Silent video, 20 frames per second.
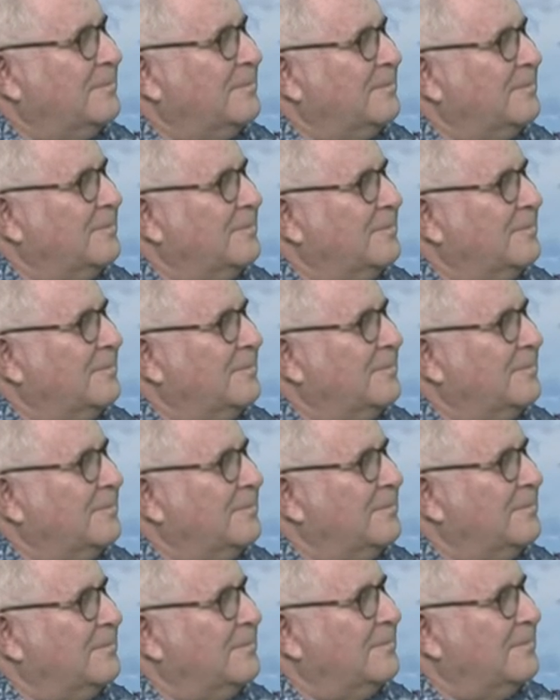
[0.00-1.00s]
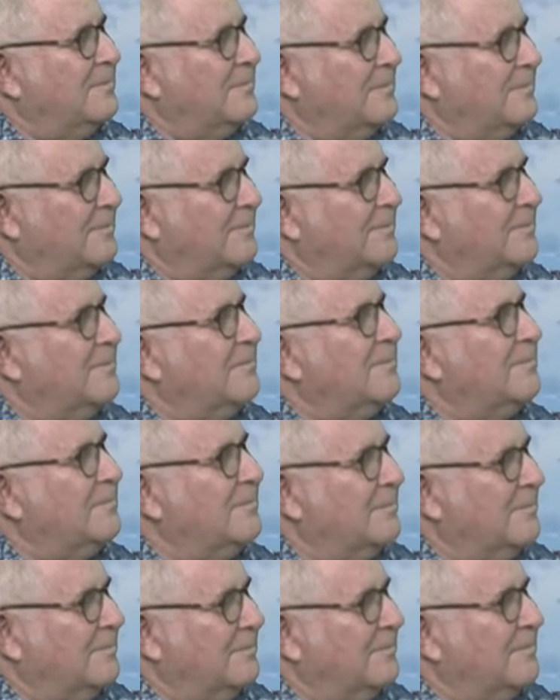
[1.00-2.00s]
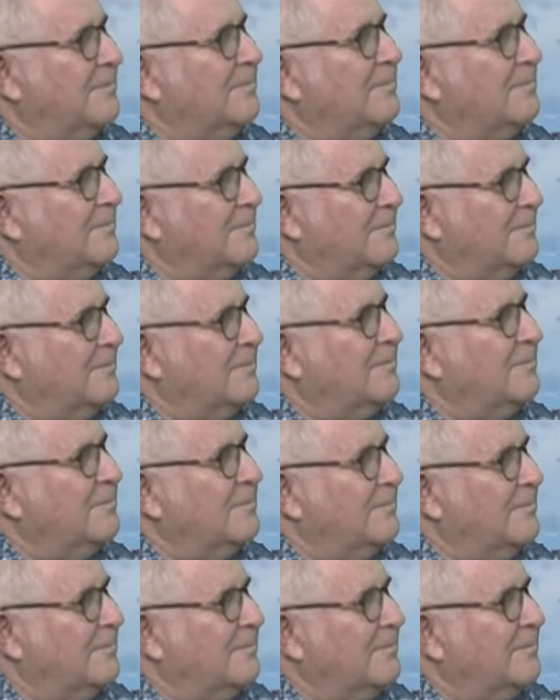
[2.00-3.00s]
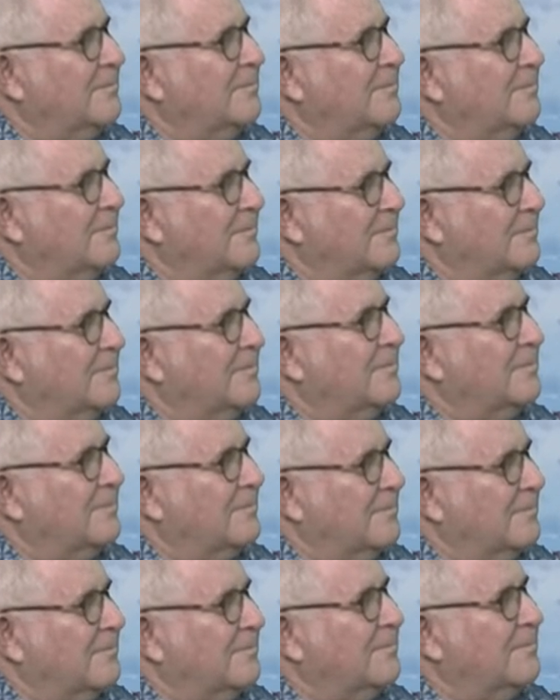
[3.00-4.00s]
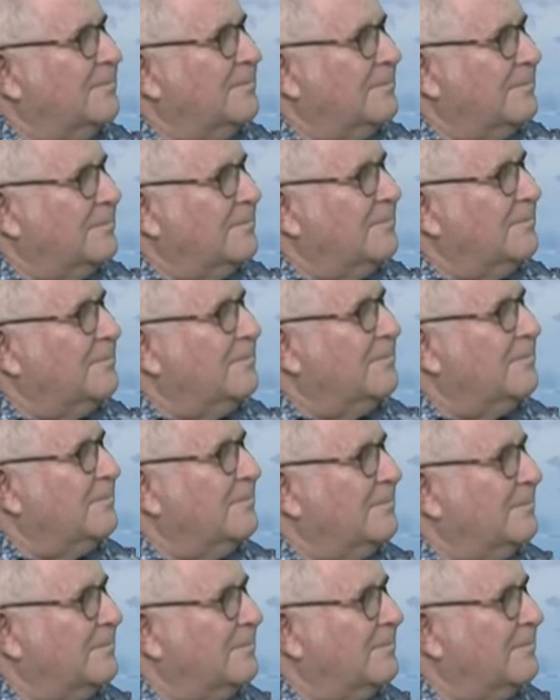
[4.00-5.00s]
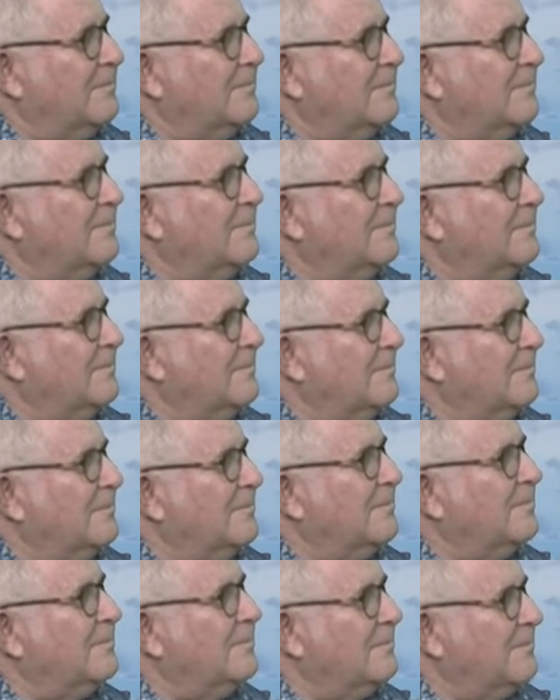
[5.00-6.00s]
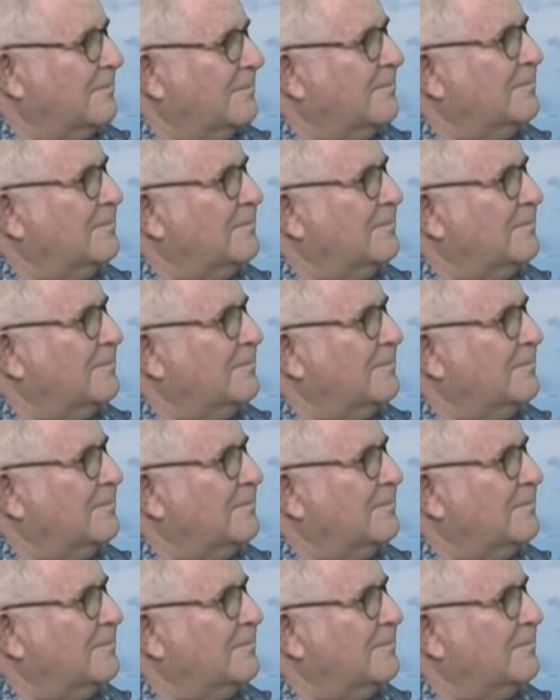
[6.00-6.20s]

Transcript: No words are spoken by the person on screen.